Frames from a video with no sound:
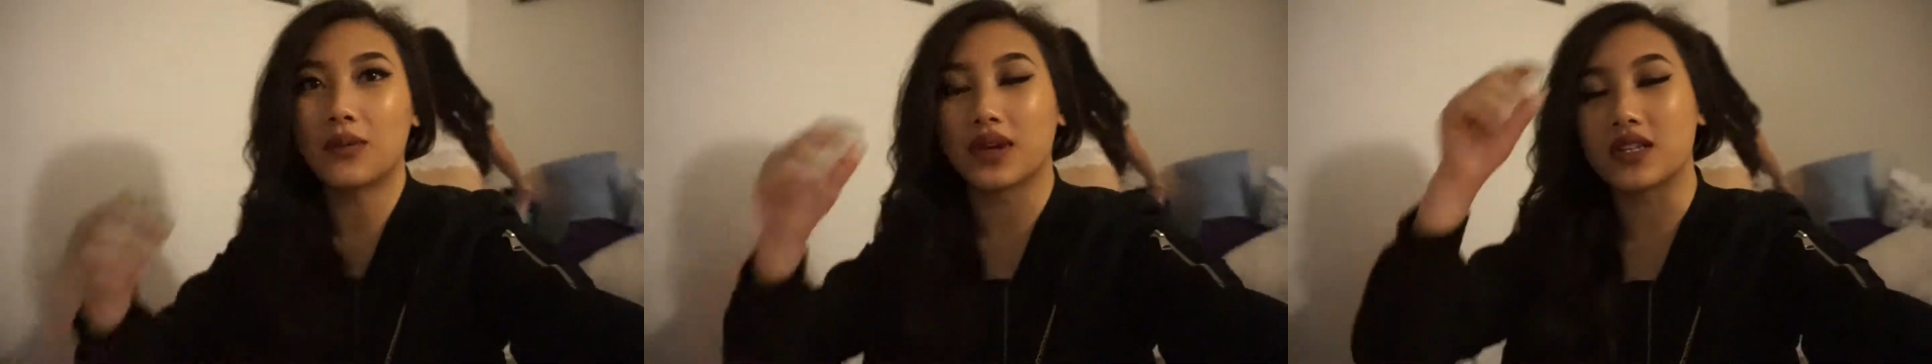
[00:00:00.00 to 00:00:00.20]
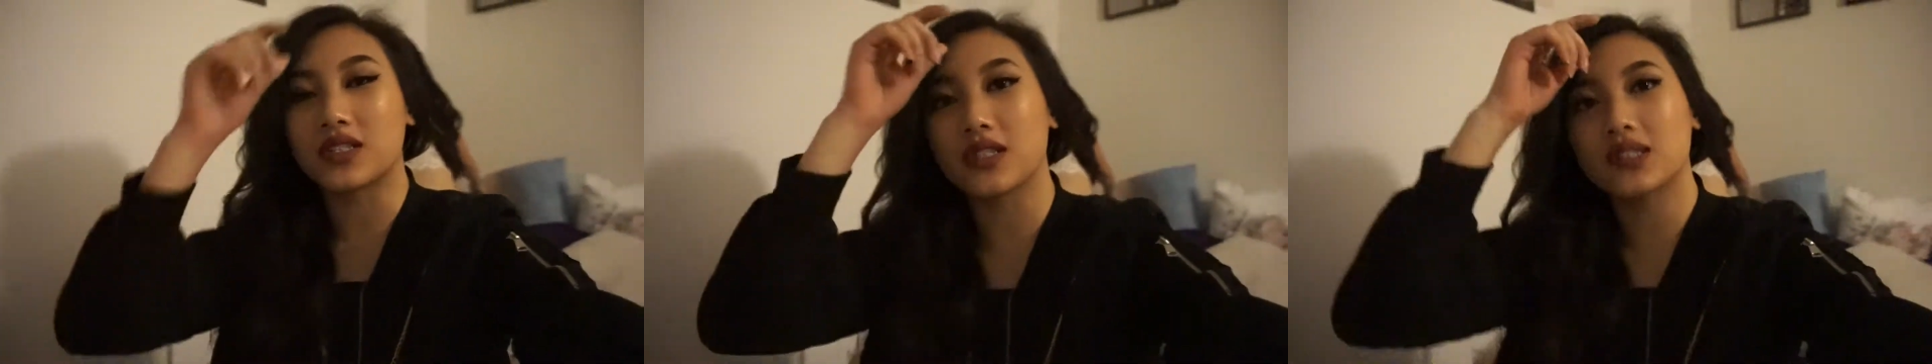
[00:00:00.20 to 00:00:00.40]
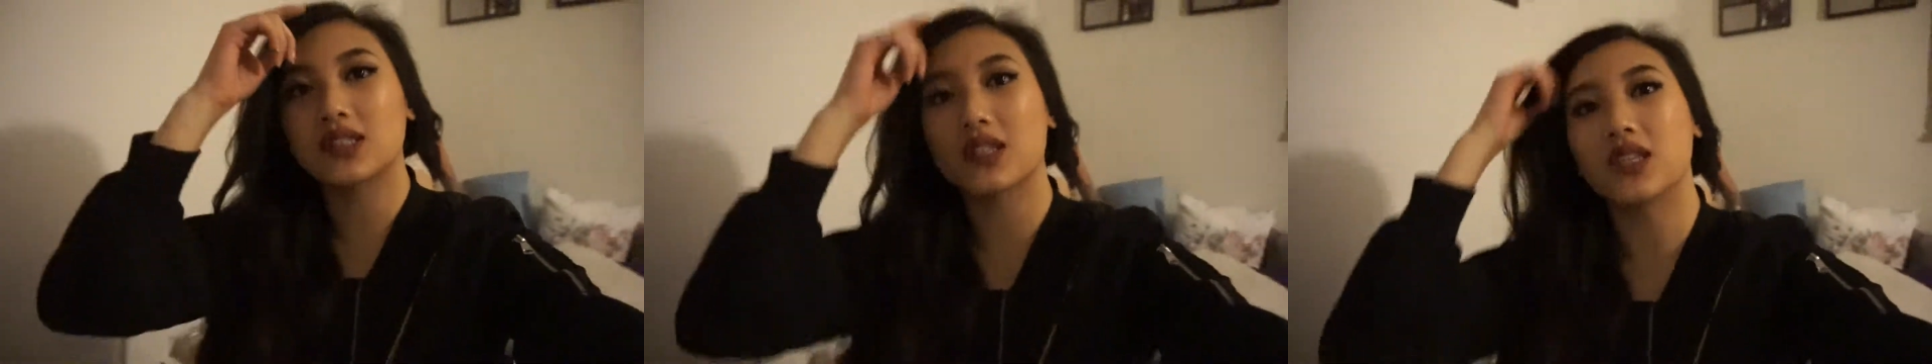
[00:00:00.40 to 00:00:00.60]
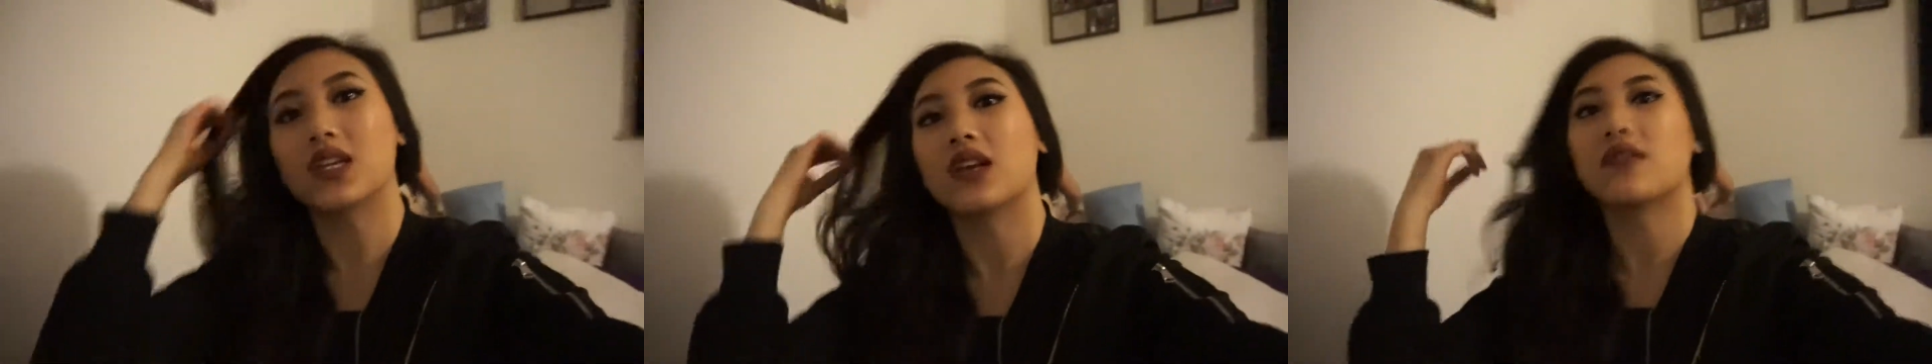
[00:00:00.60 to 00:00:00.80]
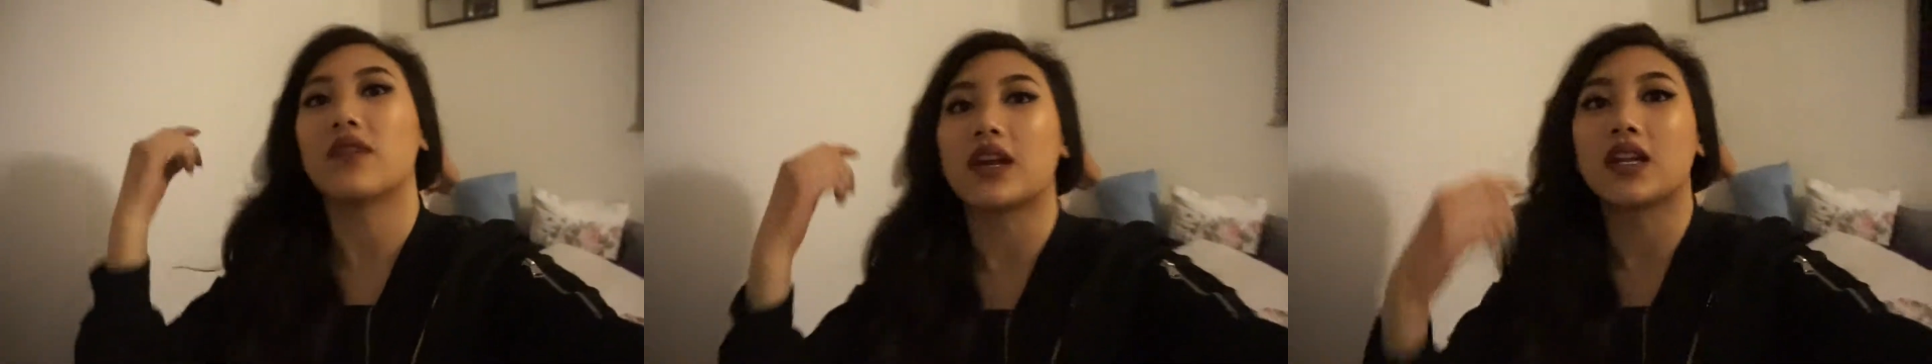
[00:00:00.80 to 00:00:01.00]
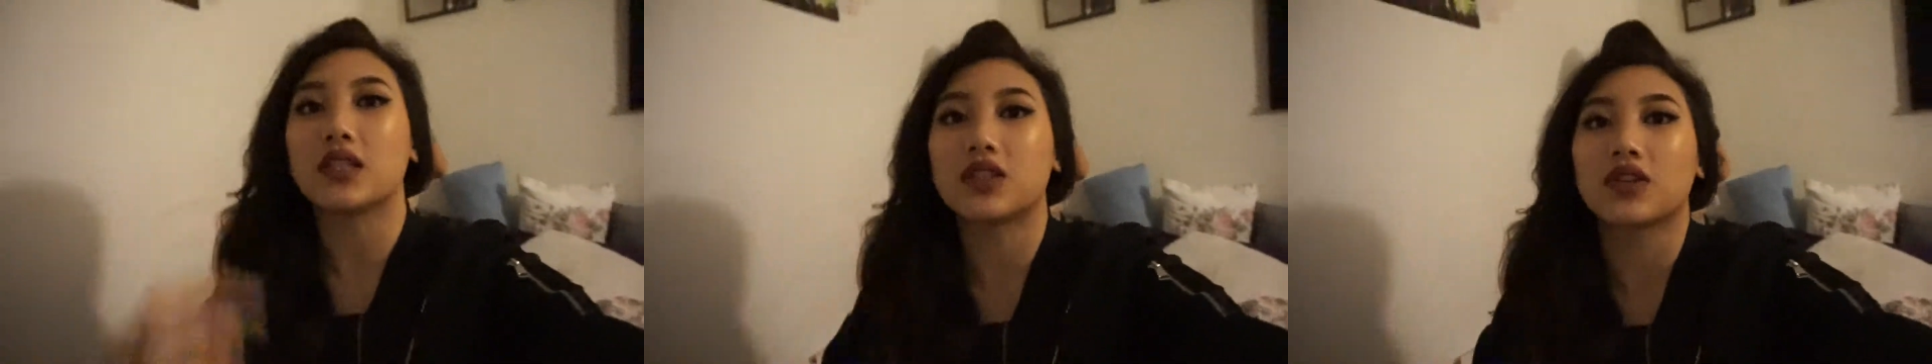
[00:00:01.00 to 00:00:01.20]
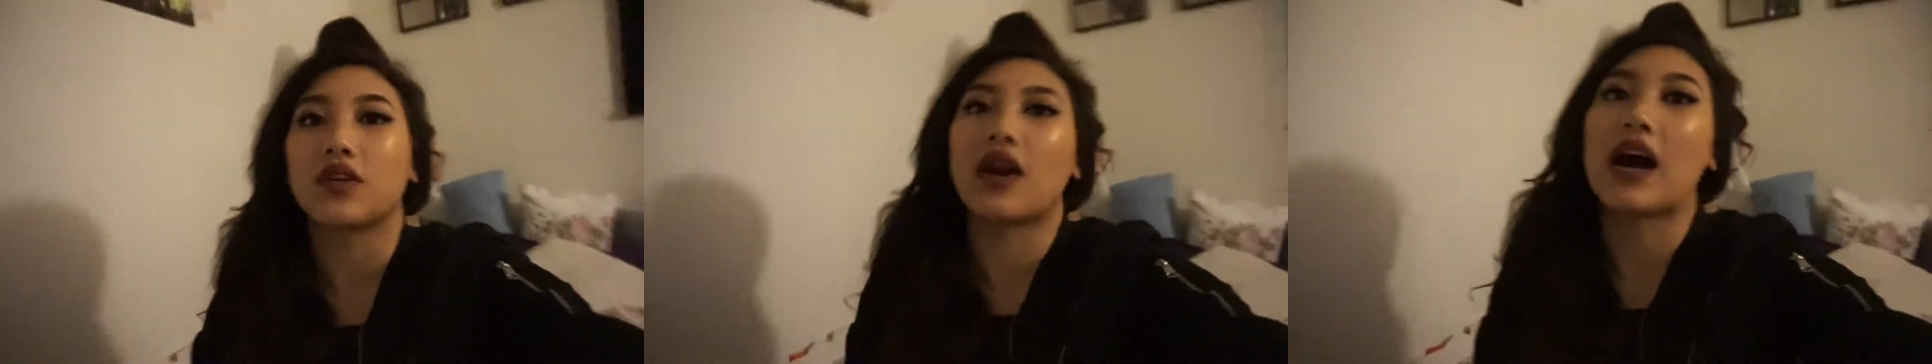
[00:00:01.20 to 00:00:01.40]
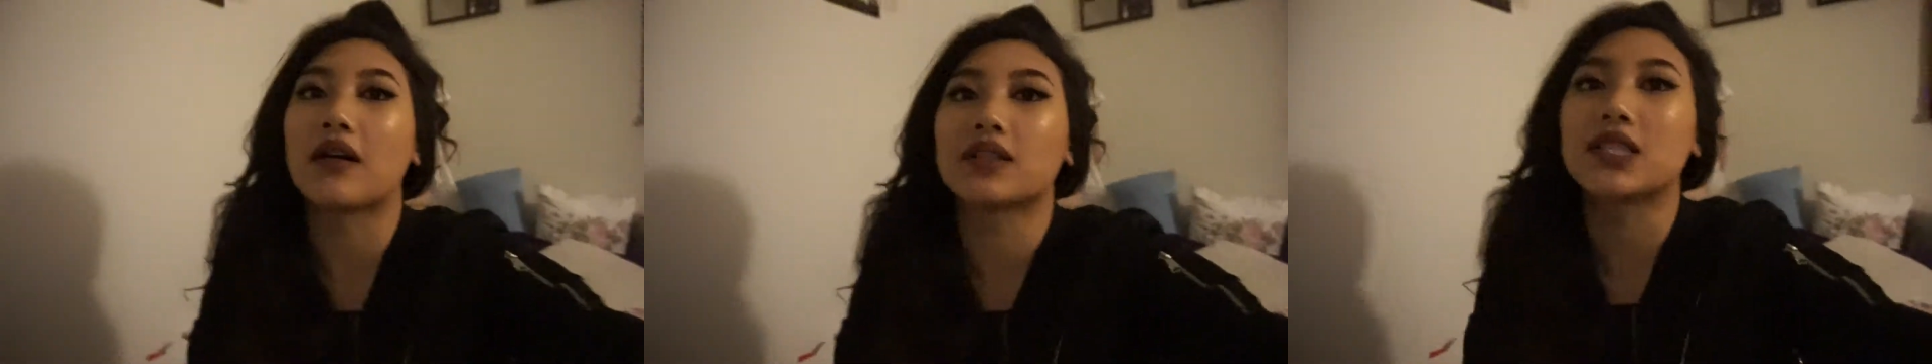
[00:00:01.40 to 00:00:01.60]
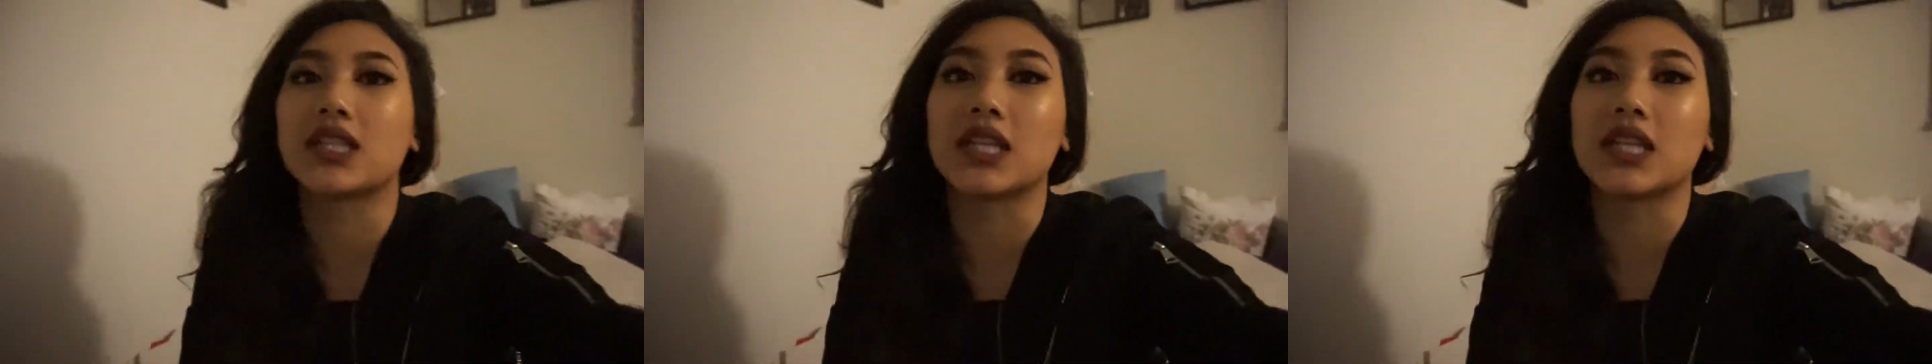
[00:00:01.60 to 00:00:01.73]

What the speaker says: We're just gonna get ready to go out